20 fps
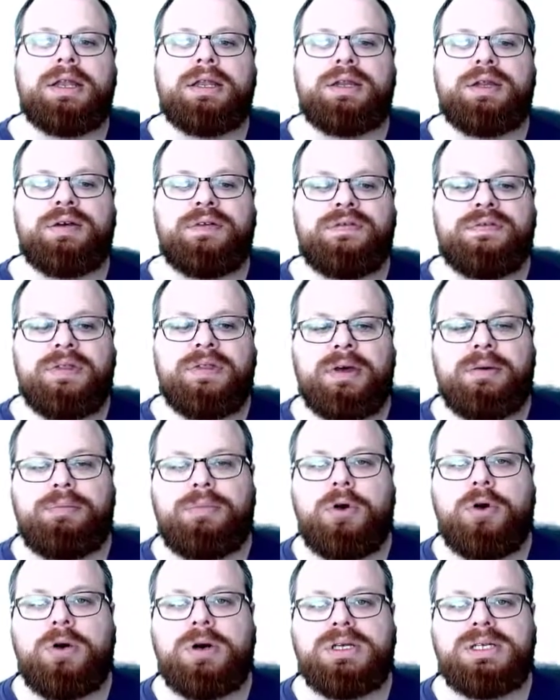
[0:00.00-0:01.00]
And if the
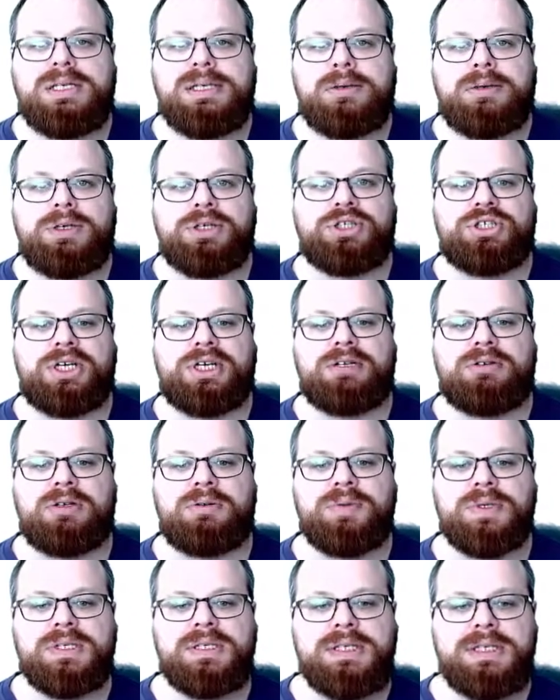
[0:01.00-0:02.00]
points are in
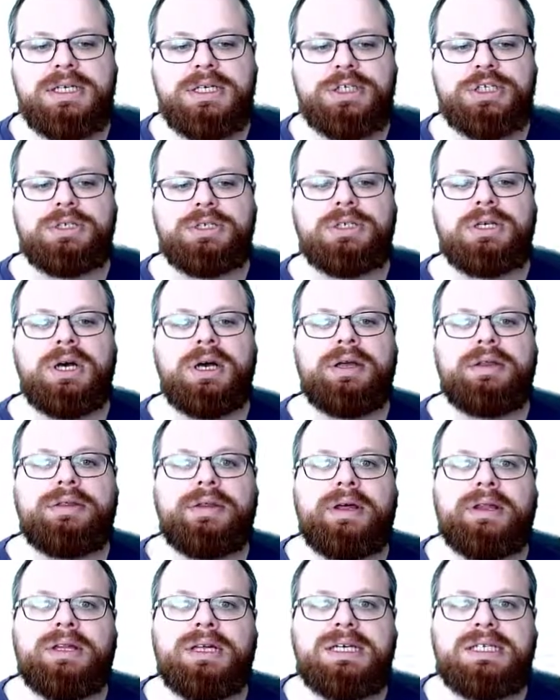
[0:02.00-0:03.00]
general position,
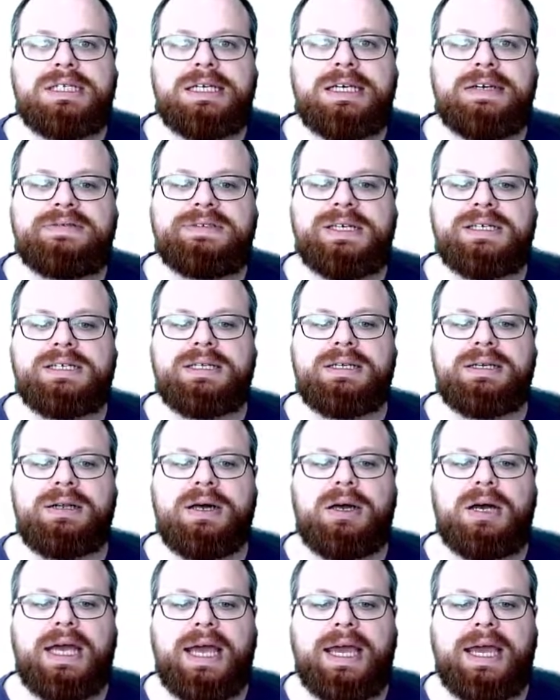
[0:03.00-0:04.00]
then this gives us
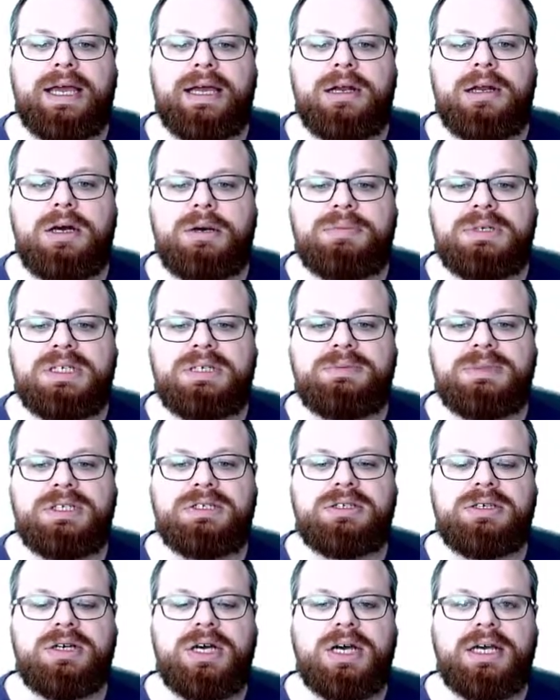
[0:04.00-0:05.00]
an angle
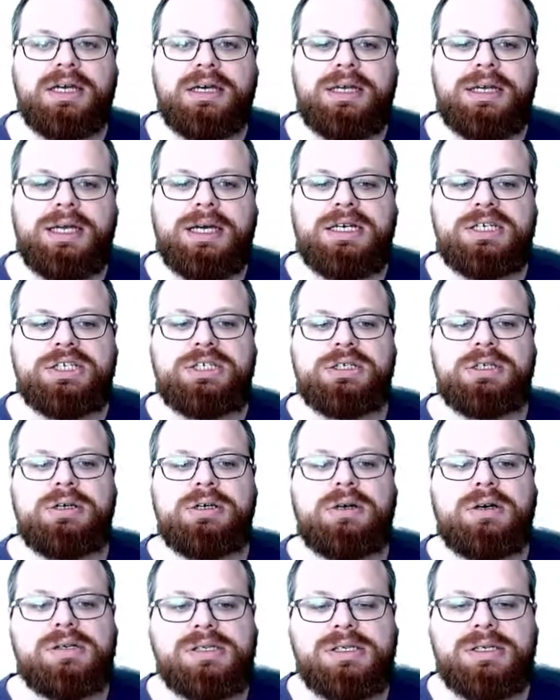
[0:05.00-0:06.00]
optimal triangulation
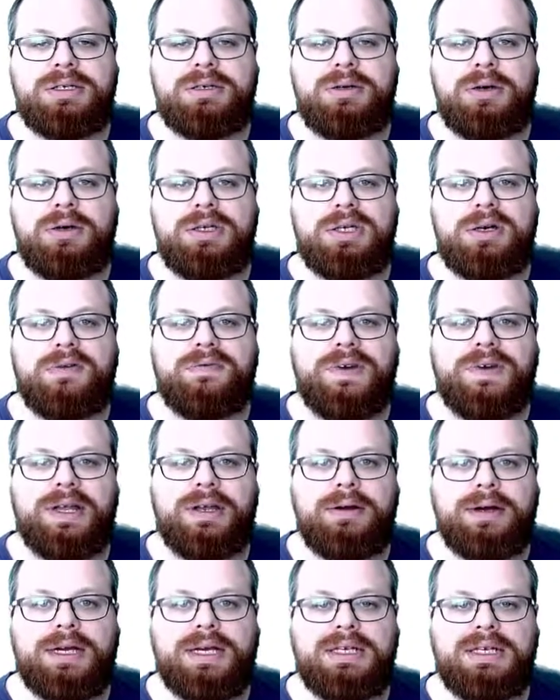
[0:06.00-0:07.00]
also in order of
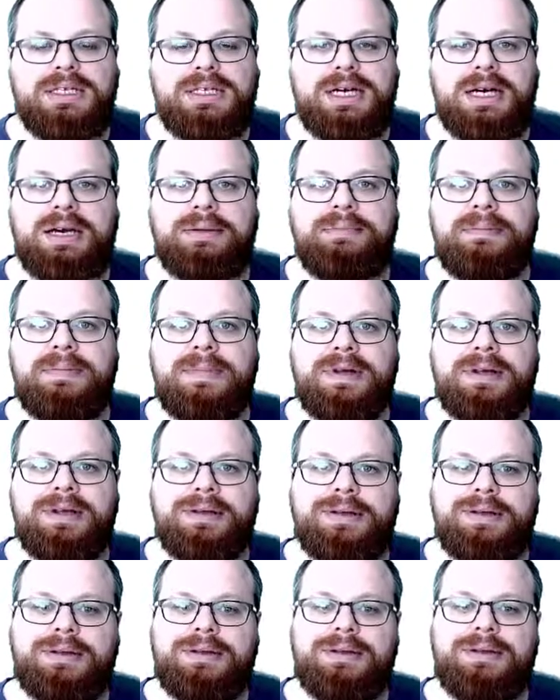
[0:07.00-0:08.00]
n log n time.
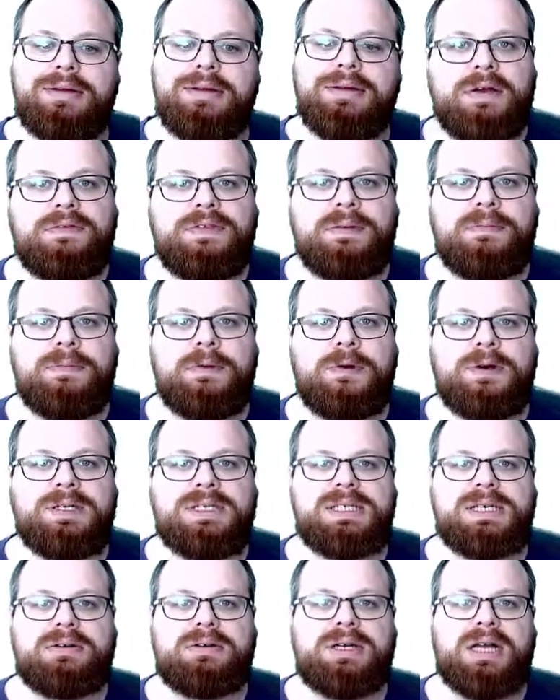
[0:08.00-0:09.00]
If the
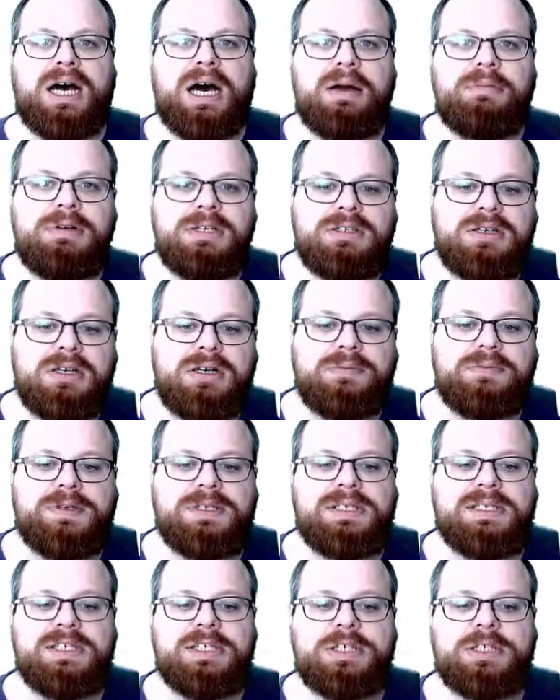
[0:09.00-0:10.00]
points are in arbitrary
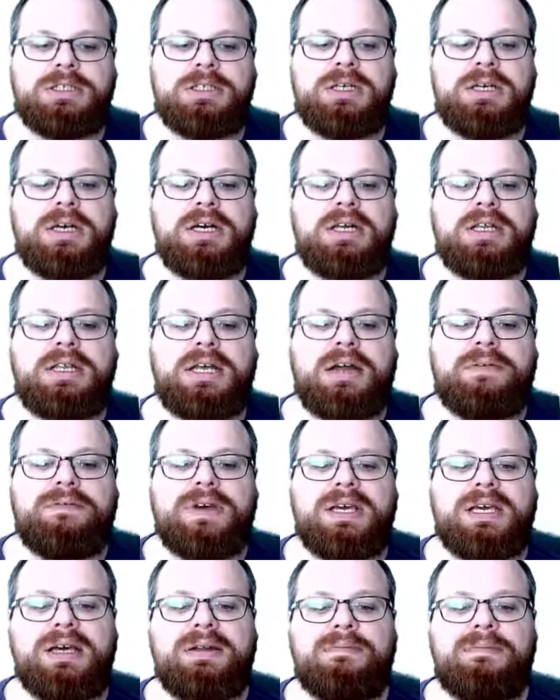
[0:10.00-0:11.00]
position, then
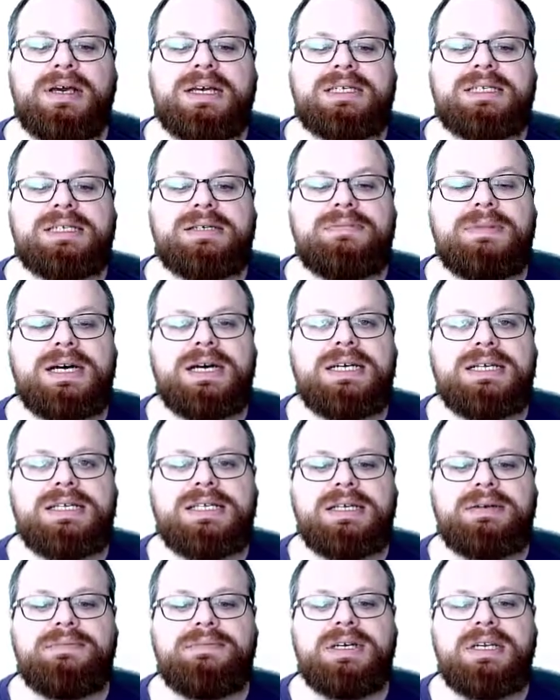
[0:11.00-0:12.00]
we can
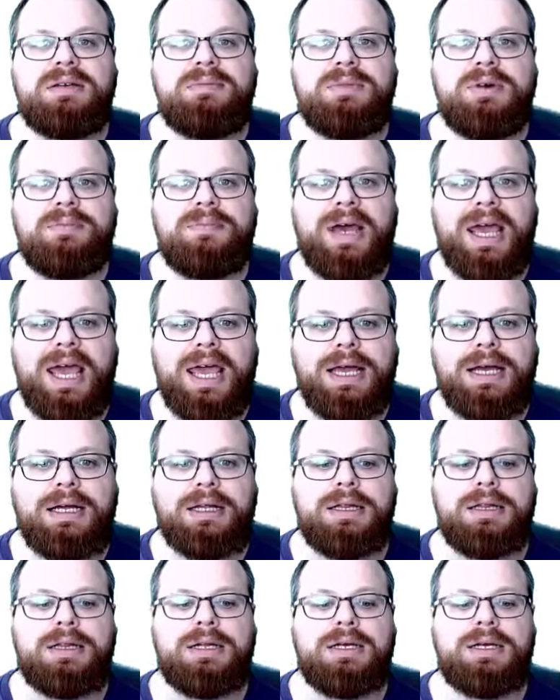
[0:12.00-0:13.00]
maximize the minimum
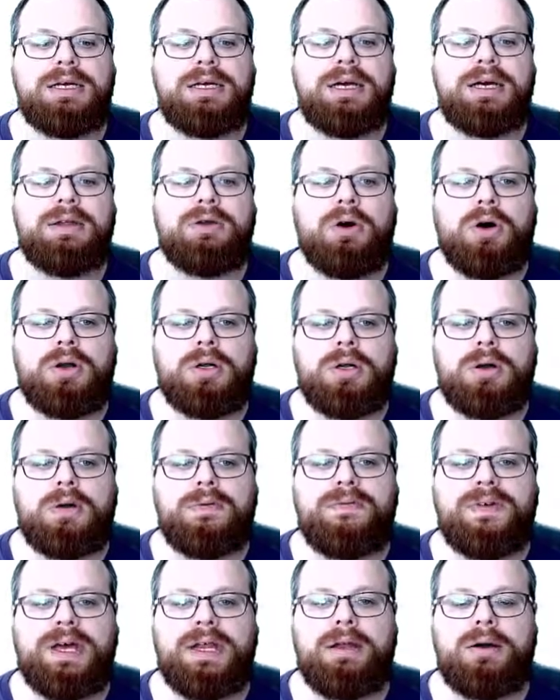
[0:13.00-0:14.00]
angle in order
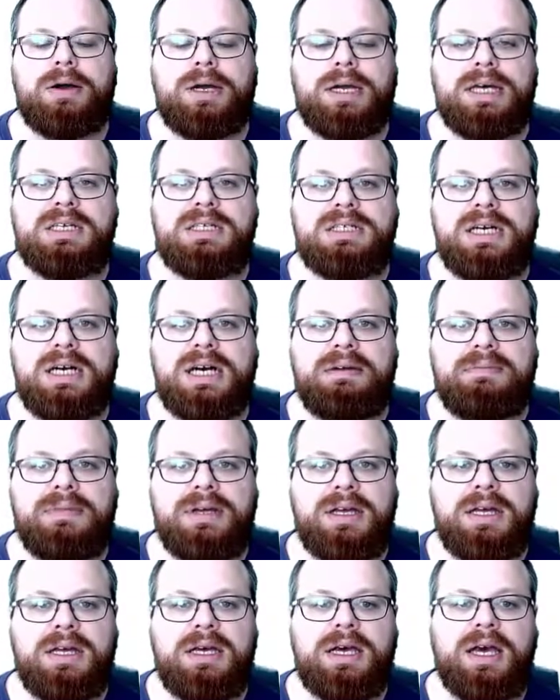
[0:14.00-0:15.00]
of n log n time,
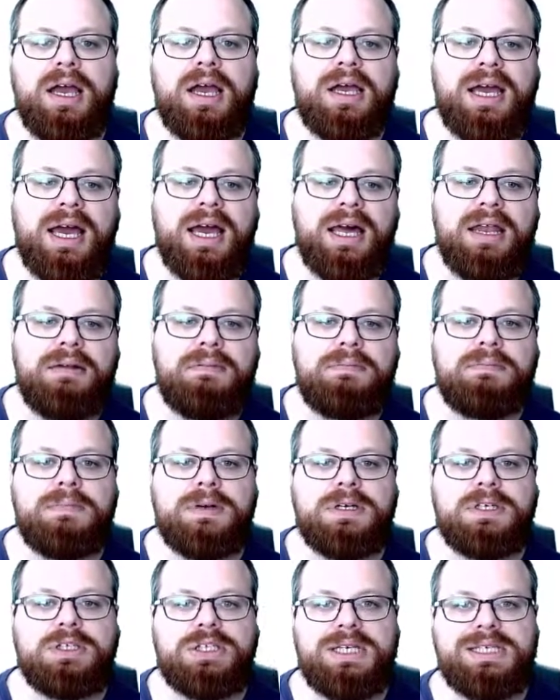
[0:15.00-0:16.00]
again
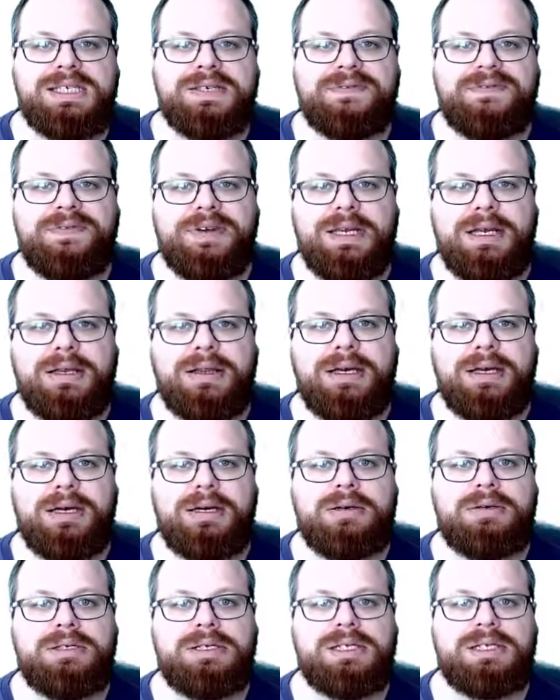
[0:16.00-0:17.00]
by just filling the
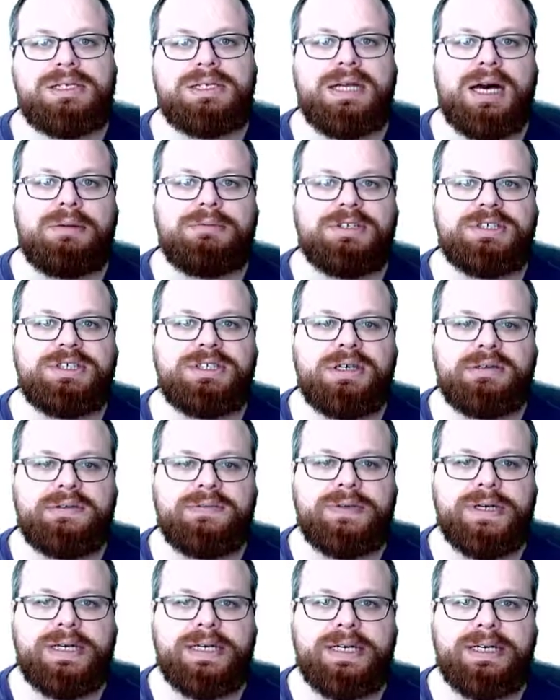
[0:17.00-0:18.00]
holes in
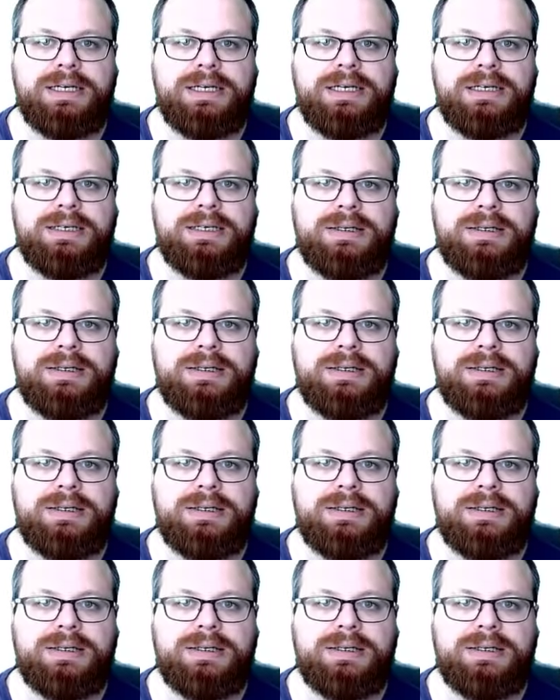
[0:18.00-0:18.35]
arbitrary way.